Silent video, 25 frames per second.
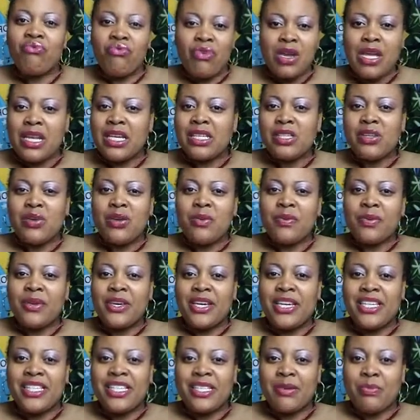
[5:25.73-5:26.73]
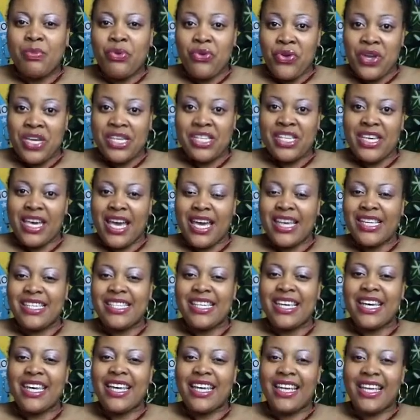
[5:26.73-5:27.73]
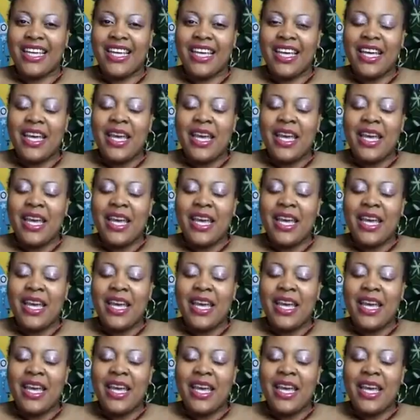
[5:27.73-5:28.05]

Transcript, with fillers: Really do appreciate it.